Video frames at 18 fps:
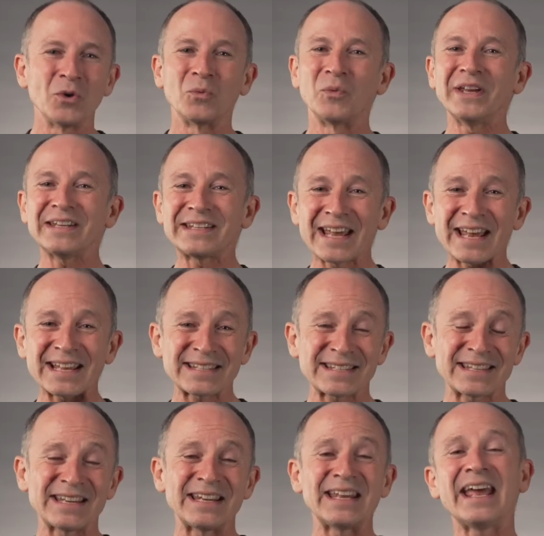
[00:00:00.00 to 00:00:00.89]
We
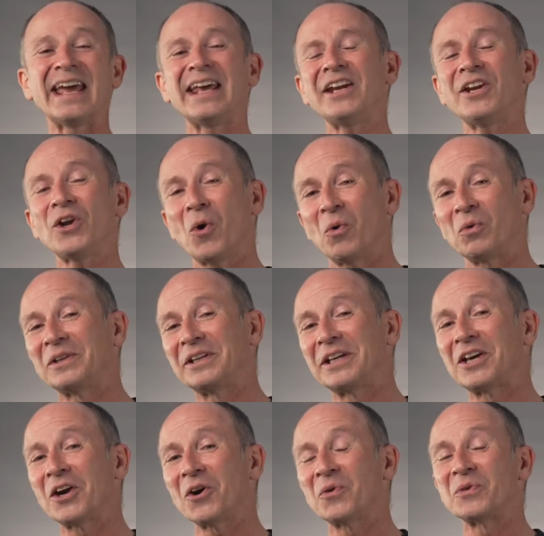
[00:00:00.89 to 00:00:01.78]
tested it and it only
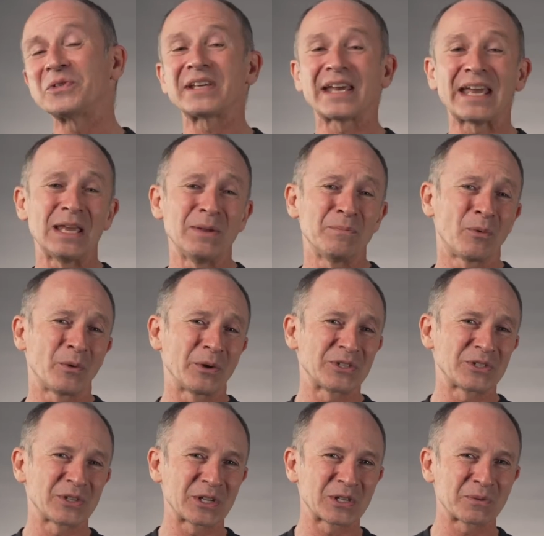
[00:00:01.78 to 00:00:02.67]
goes
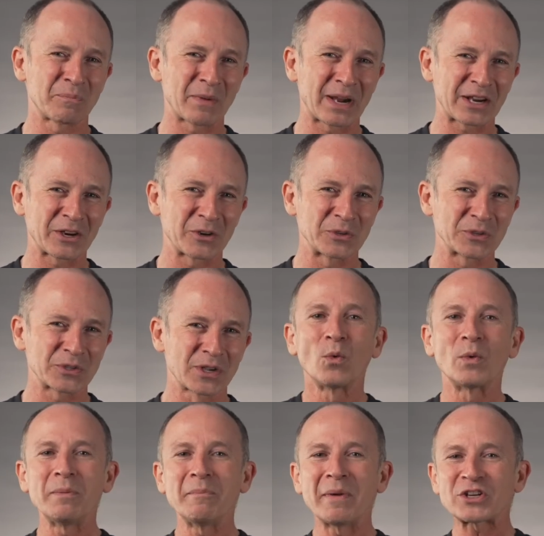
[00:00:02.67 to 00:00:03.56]
8.6 miles.
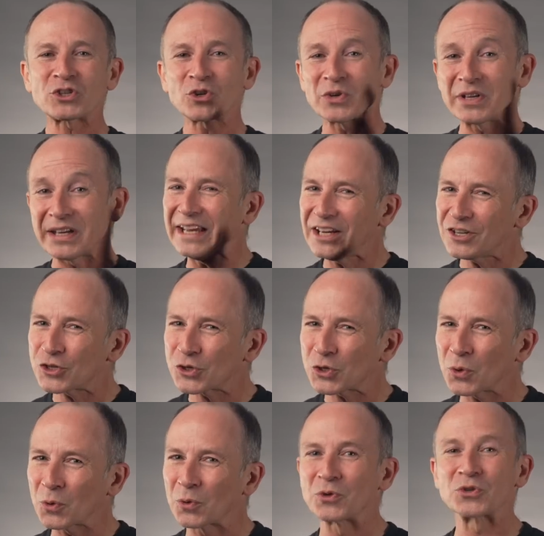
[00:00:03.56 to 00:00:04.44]
We measured each
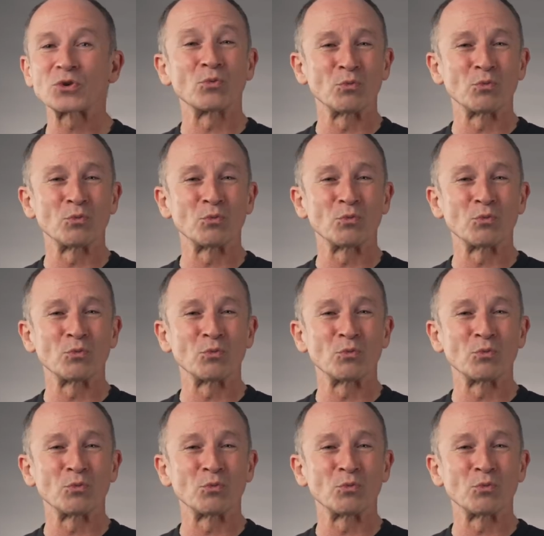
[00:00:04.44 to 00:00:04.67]
scooter's